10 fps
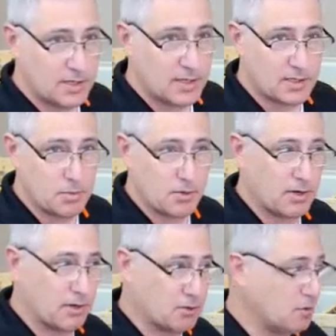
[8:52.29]
It takes about
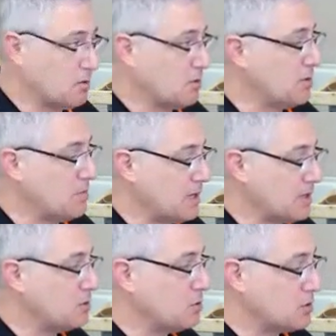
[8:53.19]
another 2 to 3
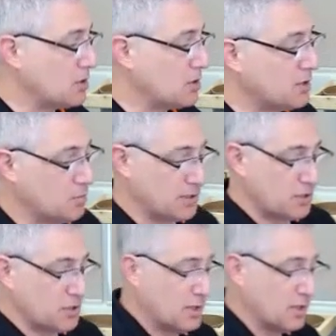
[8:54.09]
minutes usually to
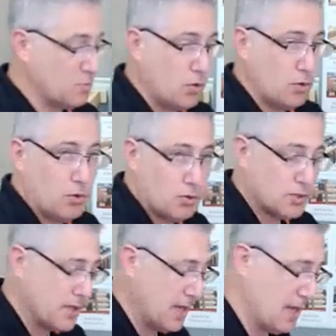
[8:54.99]
position these bolt
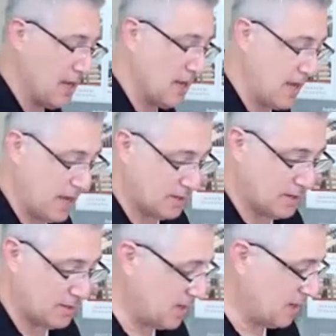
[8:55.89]
holders
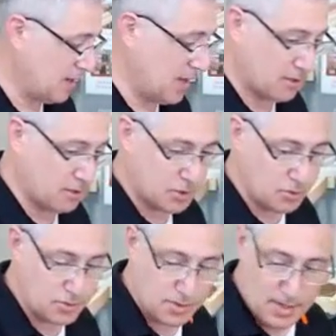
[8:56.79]
and hang your
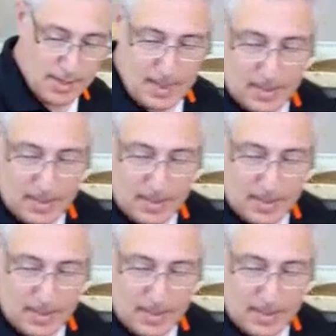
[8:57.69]
screws.